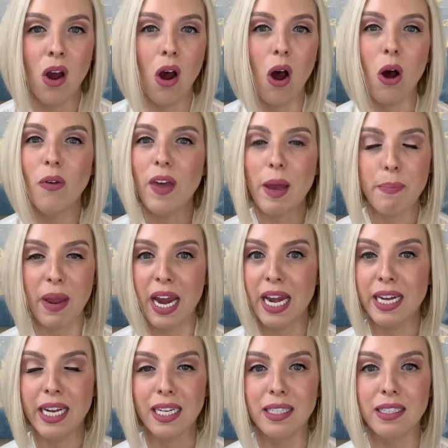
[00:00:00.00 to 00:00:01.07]
All that
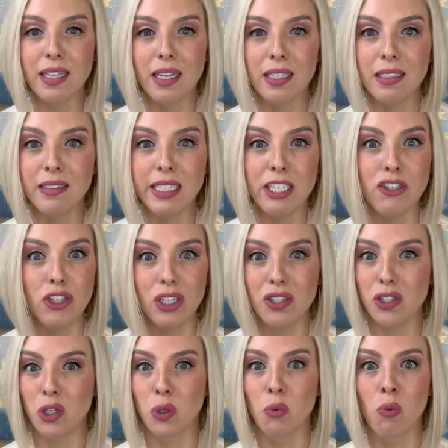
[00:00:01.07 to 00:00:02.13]
pain can suddenly
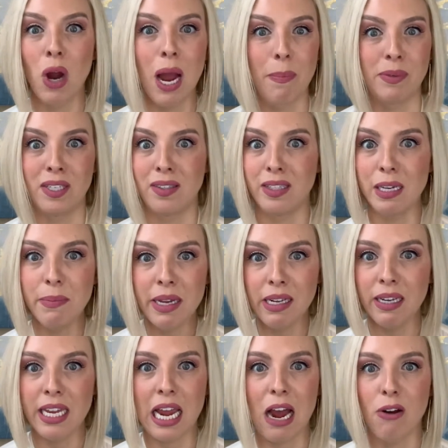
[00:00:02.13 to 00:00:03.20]
just erupt,
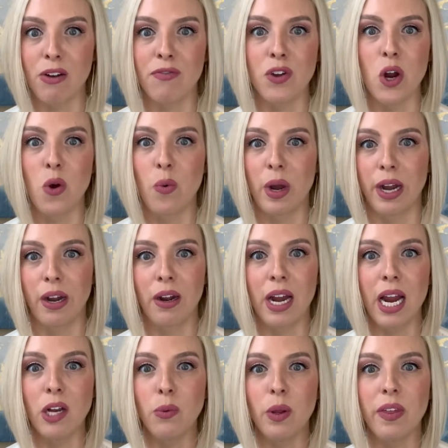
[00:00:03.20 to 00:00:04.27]
seemingly out of nowhere,
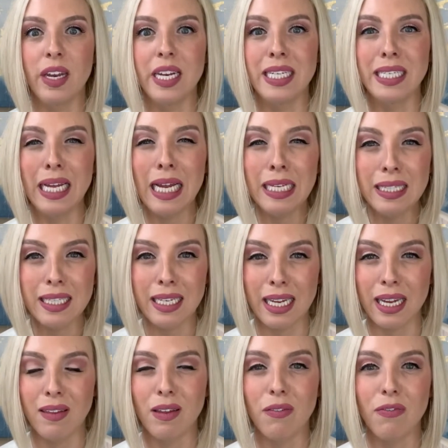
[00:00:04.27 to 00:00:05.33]
and with an
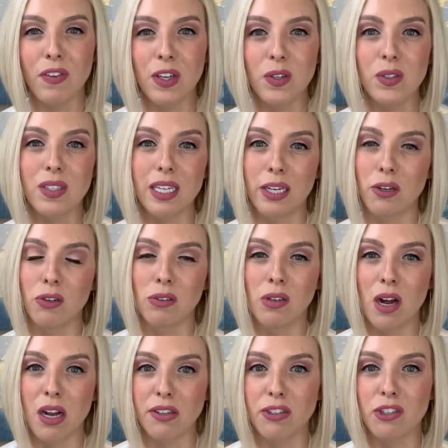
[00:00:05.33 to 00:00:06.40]
intensity that feels like her
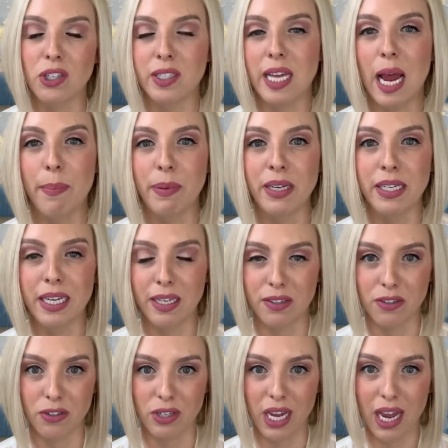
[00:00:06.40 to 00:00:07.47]
loss just happened
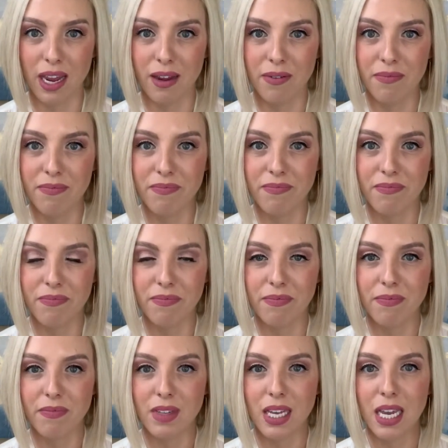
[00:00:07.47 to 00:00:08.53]
yesterday.
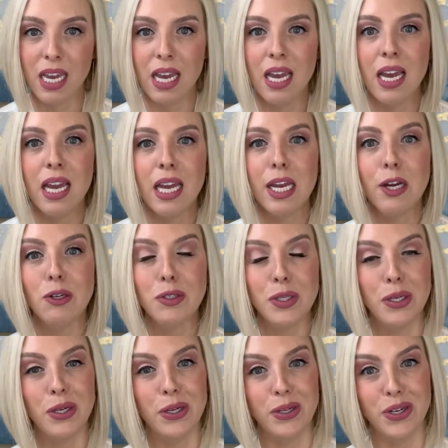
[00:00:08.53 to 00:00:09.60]
Here's the
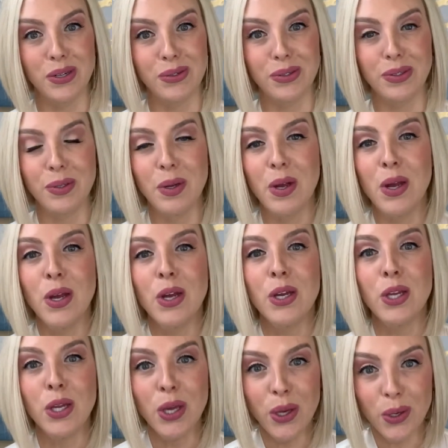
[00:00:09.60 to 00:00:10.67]
good news
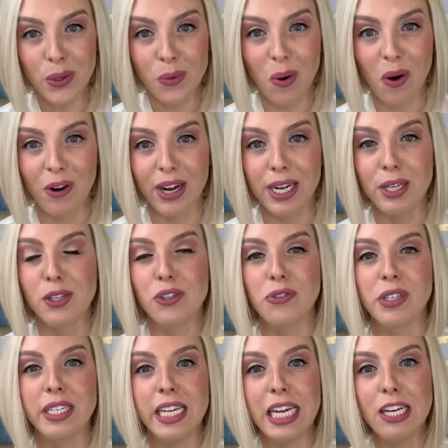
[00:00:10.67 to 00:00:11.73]
you are in a
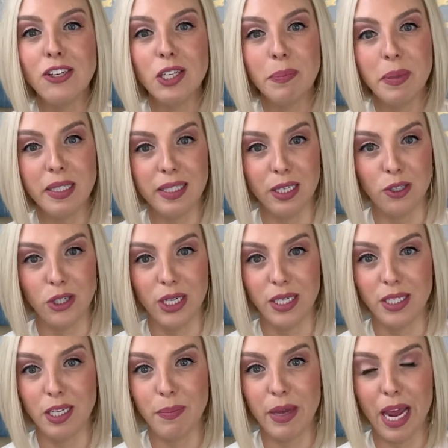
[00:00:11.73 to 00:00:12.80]
strategic position
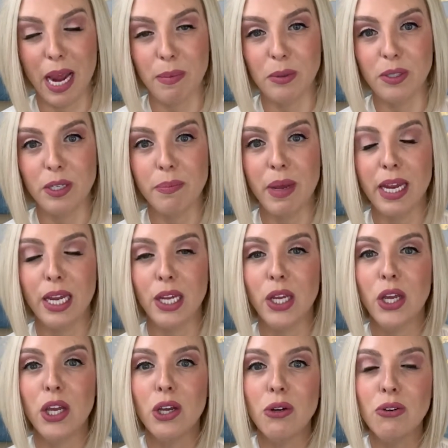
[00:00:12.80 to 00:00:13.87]
to be able to make a
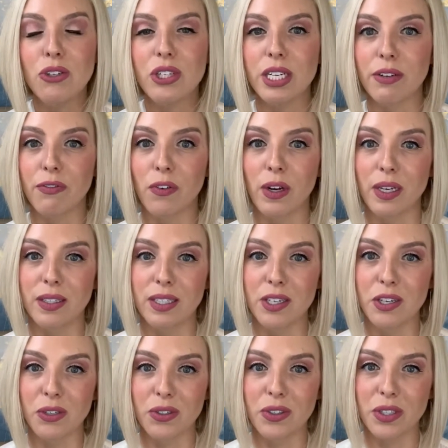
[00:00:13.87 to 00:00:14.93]
huge difference in
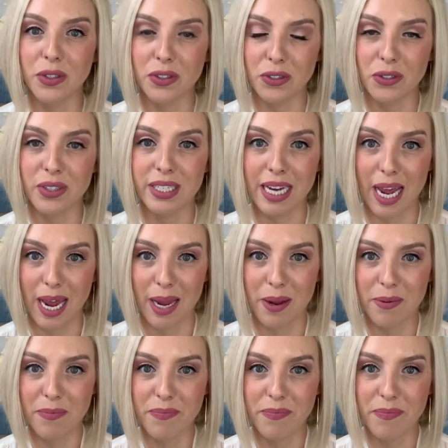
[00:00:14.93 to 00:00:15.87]
your sister's day.